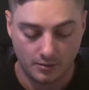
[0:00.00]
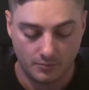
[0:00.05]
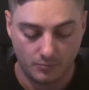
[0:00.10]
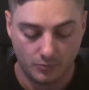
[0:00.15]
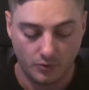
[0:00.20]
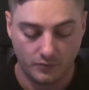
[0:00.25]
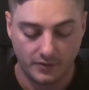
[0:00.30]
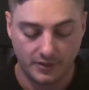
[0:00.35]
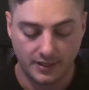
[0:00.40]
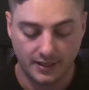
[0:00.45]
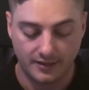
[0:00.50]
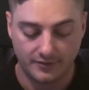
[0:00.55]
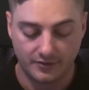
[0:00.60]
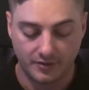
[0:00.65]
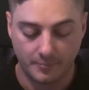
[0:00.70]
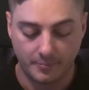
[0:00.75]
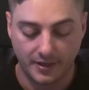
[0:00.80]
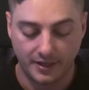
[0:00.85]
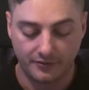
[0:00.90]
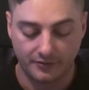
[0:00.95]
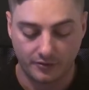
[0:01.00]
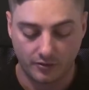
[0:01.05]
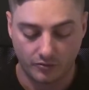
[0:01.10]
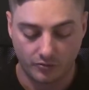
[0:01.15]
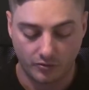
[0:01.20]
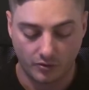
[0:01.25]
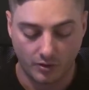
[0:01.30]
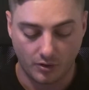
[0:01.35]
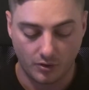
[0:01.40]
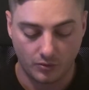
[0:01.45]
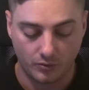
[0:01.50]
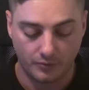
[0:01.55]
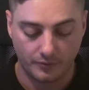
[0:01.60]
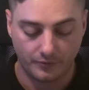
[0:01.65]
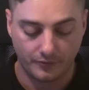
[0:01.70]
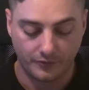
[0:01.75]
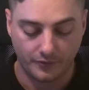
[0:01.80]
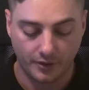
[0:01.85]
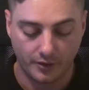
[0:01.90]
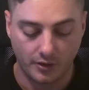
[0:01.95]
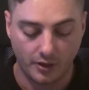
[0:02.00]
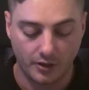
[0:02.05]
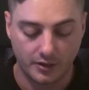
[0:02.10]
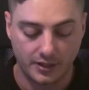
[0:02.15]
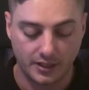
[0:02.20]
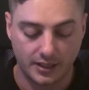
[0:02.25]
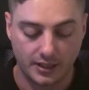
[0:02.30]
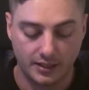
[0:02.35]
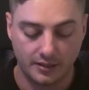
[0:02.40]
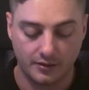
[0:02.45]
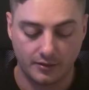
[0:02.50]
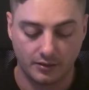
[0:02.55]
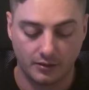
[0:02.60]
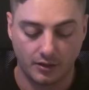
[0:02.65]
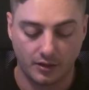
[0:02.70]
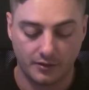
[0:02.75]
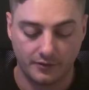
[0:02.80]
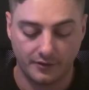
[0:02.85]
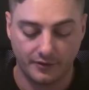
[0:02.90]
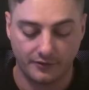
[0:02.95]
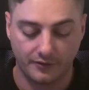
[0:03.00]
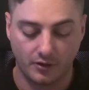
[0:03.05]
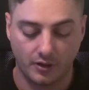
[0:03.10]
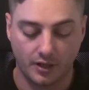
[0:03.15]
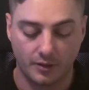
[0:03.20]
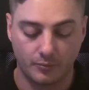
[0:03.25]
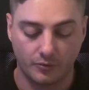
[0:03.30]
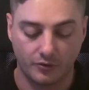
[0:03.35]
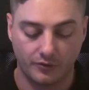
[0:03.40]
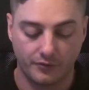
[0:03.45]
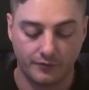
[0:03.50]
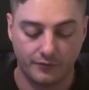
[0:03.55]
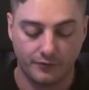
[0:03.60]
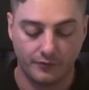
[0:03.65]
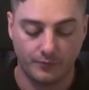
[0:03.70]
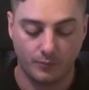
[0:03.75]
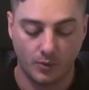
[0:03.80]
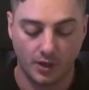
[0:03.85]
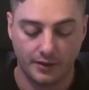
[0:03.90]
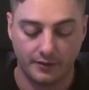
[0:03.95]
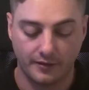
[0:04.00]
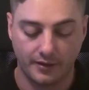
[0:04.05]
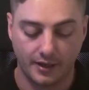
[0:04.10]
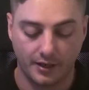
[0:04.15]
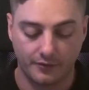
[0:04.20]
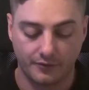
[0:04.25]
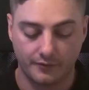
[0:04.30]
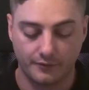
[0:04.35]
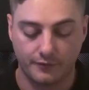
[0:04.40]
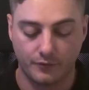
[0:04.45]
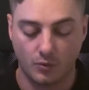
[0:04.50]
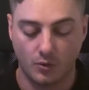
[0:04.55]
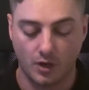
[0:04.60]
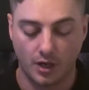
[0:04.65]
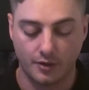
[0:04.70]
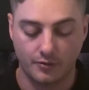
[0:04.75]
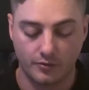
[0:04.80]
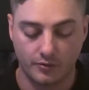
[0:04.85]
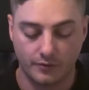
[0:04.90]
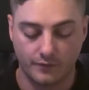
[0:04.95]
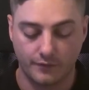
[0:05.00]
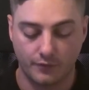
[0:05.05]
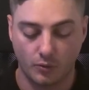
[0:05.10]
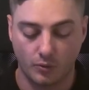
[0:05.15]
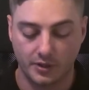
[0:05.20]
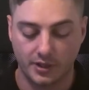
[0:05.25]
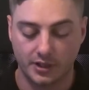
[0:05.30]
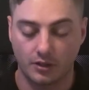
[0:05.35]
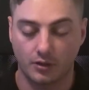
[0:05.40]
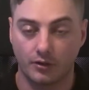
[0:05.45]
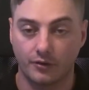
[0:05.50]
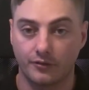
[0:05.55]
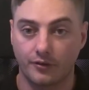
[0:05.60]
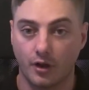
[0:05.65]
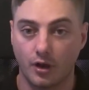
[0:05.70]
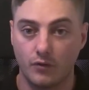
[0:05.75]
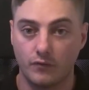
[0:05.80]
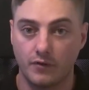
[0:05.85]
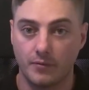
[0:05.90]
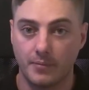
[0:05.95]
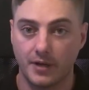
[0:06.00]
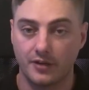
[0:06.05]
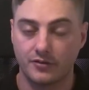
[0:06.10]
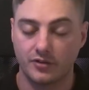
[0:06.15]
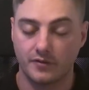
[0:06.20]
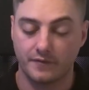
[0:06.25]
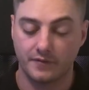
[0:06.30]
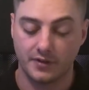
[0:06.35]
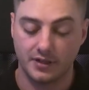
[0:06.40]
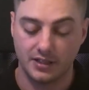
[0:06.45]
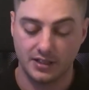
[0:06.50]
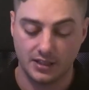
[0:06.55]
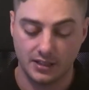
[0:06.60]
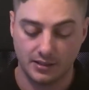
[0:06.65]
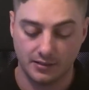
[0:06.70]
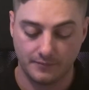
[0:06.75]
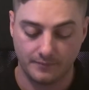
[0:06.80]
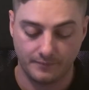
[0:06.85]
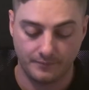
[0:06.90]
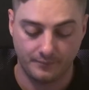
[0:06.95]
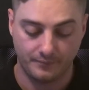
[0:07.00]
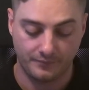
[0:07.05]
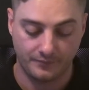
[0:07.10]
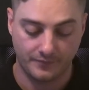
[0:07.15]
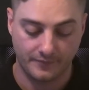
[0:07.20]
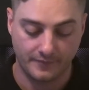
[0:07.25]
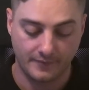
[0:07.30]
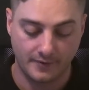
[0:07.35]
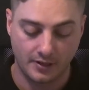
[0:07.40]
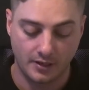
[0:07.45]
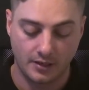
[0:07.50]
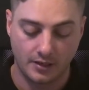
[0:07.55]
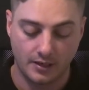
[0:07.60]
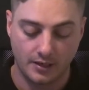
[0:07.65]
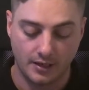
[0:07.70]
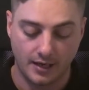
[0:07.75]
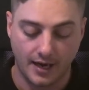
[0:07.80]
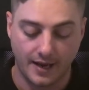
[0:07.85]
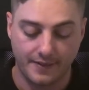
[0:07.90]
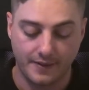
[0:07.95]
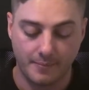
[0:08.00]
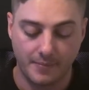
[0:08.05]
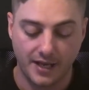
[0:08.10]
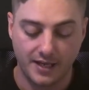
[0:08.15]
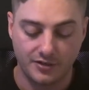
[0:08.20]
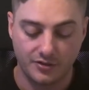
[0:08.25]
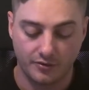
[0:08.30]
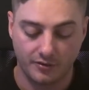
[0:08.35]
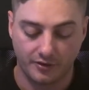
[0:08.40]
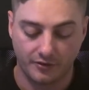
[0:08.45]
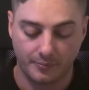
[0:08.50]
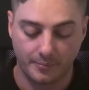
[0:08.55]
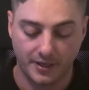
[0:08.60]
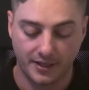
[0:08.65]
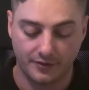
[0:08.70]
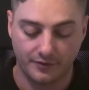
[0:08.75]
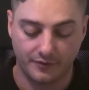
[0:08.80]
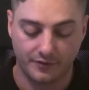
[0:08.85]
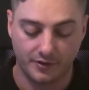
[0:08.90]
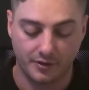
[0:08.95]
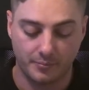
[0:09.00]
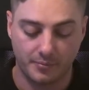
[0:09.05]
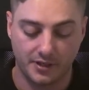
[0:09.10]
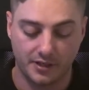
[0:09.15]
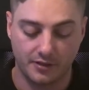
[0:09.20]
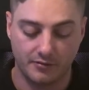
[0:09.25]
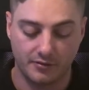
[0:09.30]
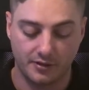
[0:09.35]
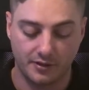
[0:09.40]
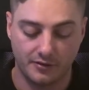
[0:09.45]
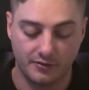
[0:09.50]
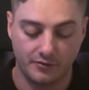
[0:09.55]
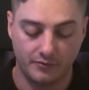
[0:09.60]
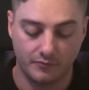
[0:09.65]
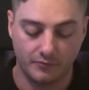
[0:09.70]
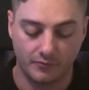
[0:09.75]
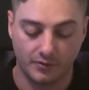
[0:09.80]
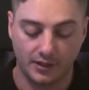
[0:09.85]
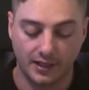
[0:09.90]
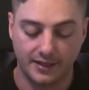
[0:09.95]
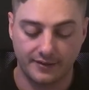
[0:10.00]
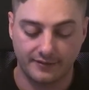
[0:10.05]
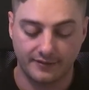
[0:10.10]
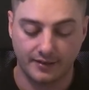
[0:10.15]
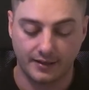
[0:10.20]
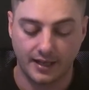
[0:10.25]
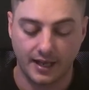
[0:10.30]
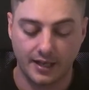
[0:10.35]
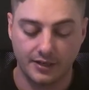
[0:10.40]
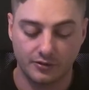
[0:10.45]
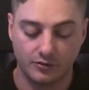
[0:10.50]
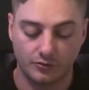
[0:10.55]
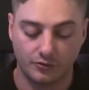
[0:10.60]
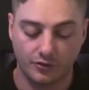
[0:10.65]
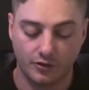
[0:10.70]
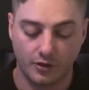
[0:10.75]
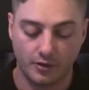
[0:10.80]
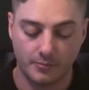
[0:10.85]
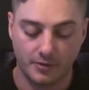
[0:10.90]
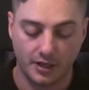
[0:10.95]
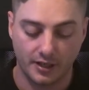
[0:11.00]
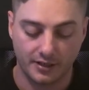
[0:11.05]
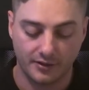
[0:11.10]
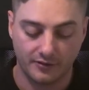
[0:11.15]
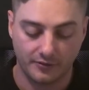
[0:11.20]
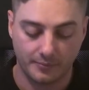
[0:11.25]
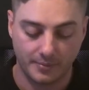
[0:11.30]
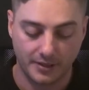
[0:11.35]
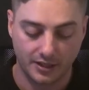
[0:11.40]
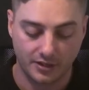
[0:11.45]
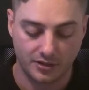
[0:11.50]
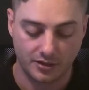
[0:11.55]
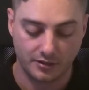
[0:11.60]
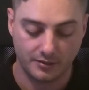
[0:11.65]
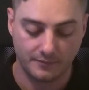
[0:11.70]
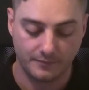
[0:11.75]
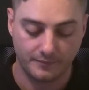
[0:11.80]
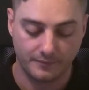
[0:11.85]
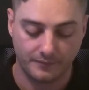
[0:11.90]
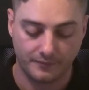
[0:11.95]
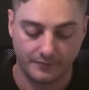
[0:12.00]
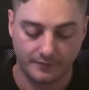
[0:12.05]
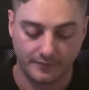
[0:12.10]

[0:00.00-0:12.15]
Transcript: Moving down to pest control. So noting here, this line was $1,440 over budget for the year. And the major expense for the period relates to the annual termite inspection